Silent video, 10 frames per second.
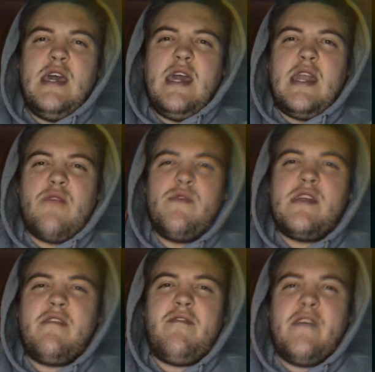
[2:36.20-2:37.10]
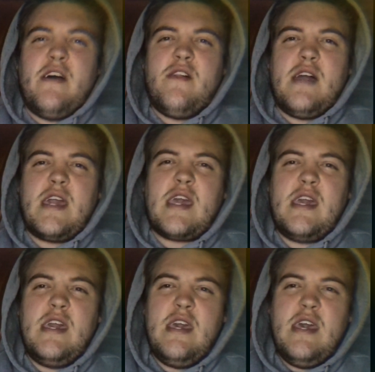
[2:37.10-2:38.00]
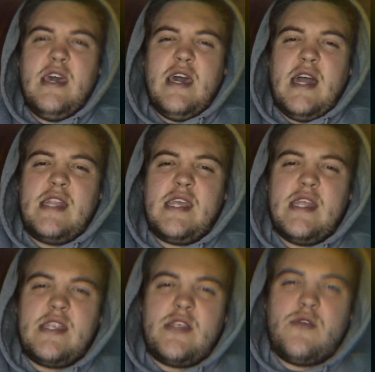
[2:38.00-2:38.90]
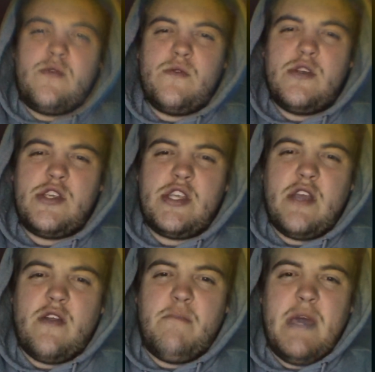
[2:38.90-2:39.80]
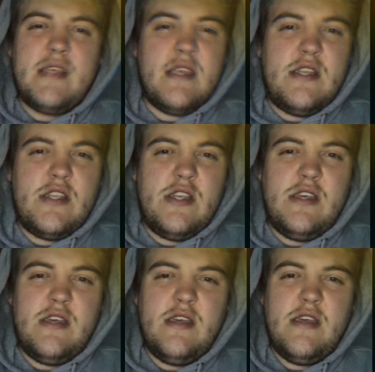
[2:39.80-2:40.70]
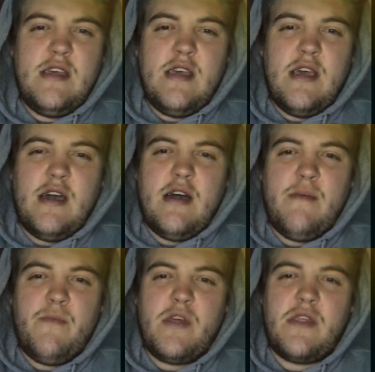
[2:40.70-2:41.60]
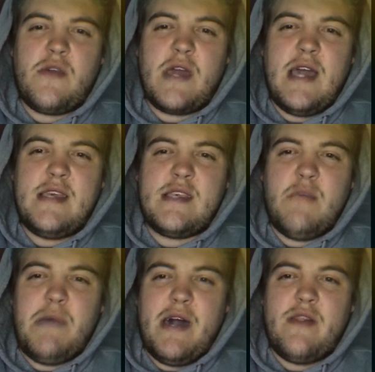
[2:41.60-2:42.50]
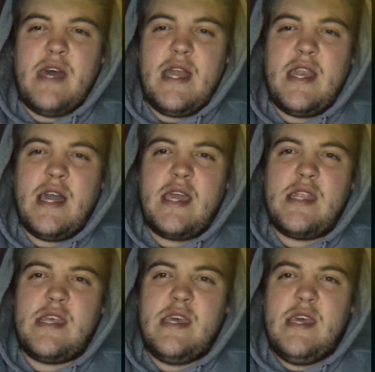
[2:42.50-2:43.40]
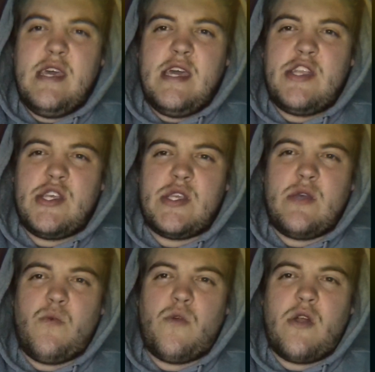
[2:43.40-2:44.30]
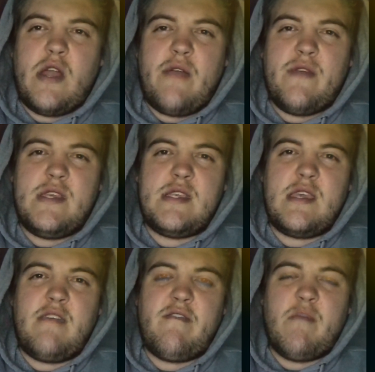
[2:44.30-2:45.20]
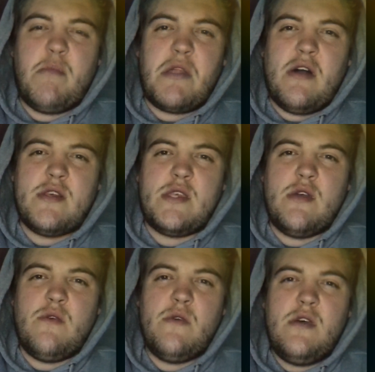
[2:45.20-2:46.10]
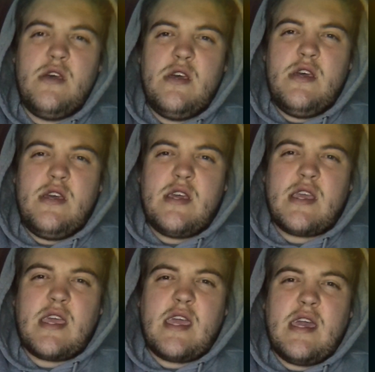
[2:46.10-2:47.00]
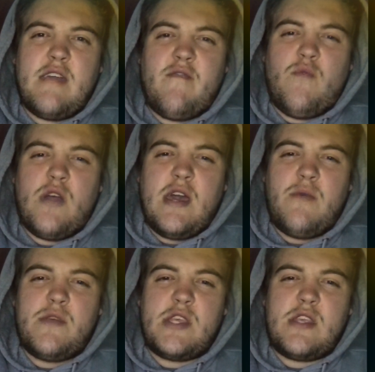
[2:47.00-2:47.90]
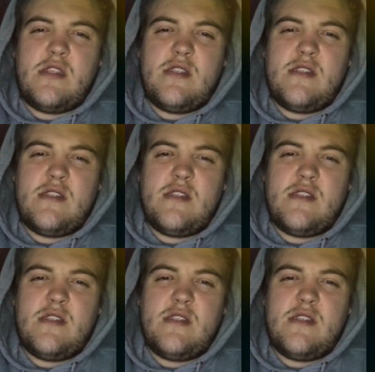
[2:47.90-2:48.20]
and I really felt like I needed to share a message with you guys about that night and just the word I received, but also kind of what I was